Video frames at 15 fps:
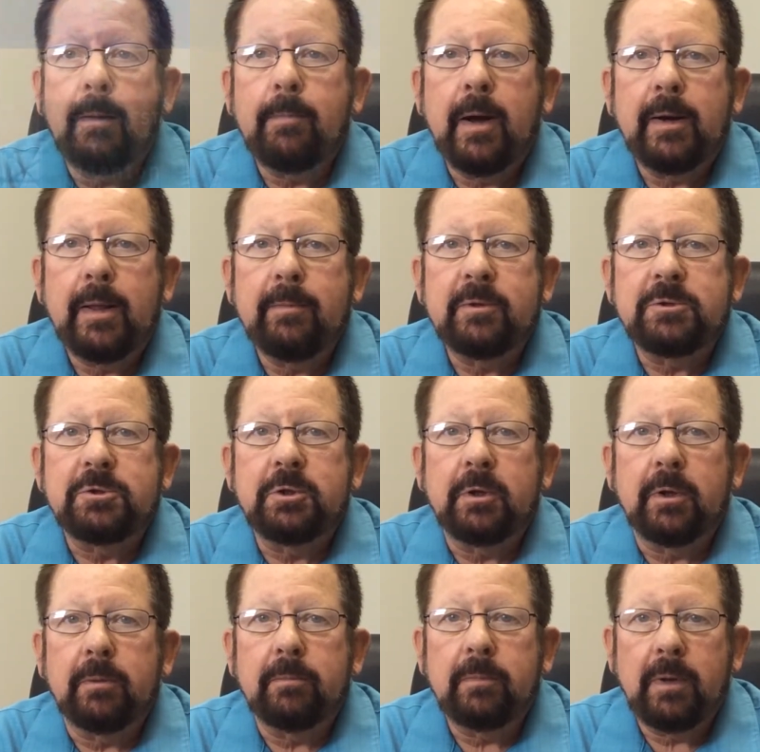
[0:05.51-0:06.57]
my name is
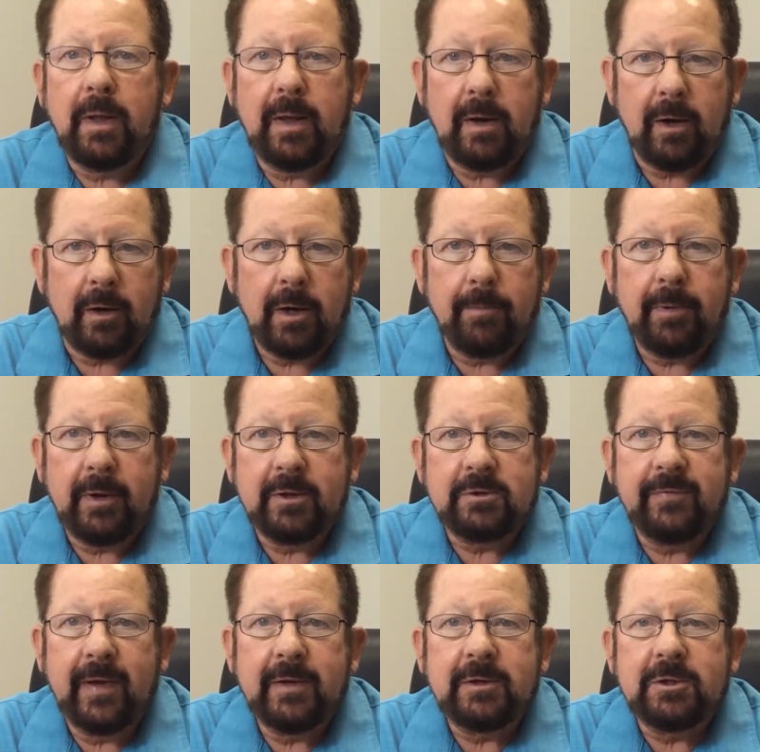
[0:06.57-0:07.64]
Jim and our company is
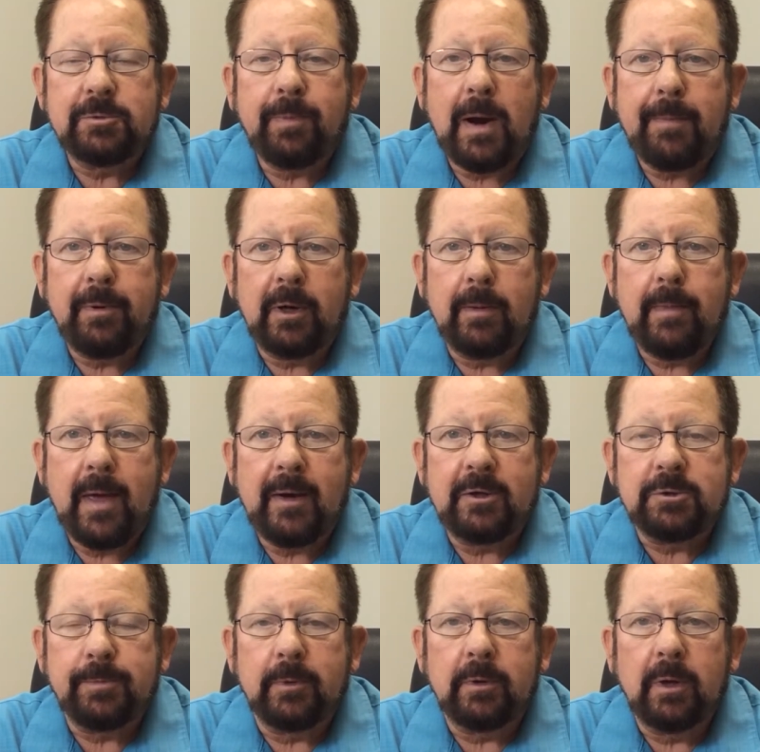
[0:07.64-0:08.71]
Vantage Property
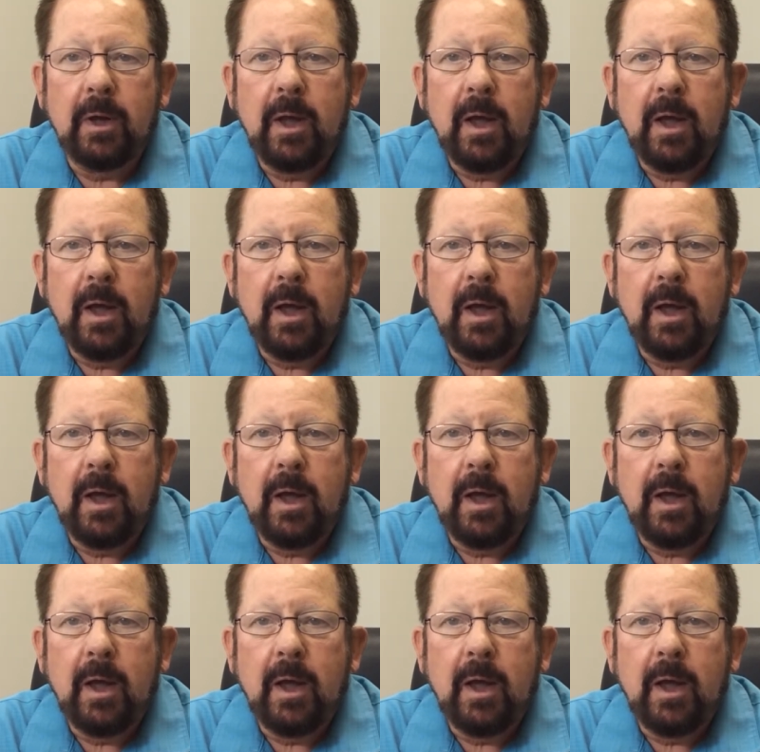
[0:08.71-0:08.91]
Management.